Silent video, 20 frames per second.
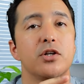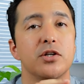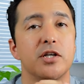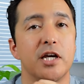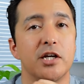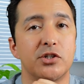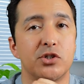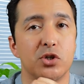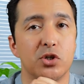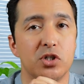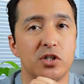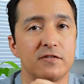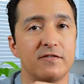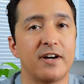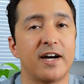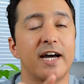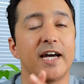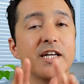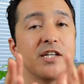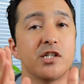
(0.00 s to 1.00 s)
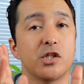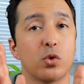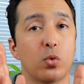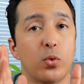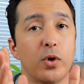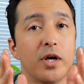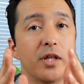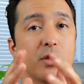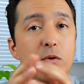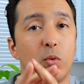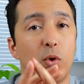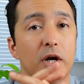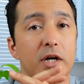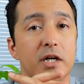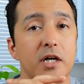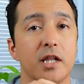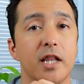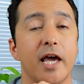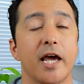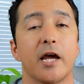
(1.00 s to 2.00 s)
to get your device with
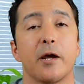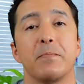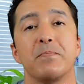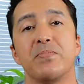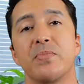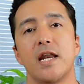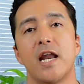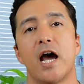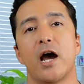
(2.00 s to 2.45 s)
one click.